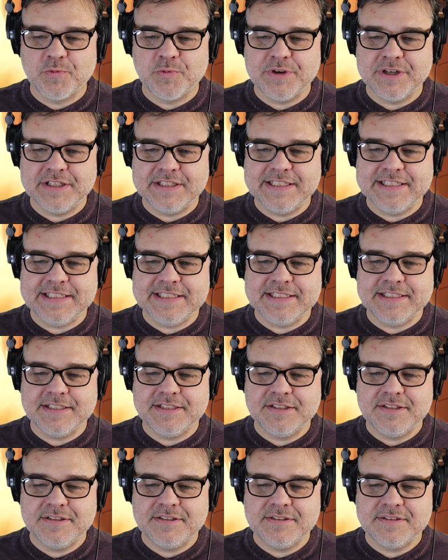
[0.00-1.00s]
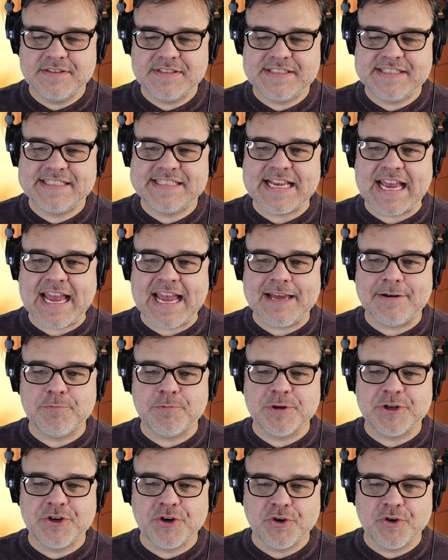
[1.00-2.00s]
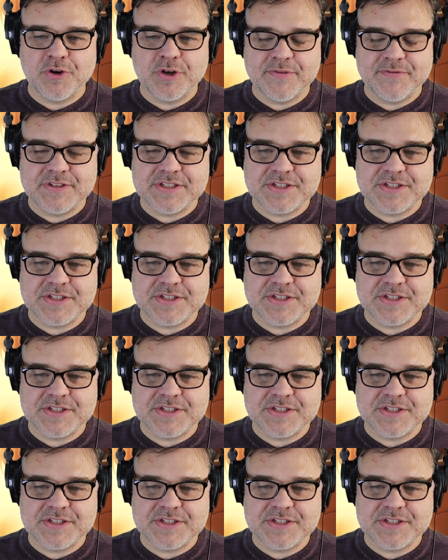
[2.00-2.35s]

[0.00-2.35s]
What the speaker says: really sad return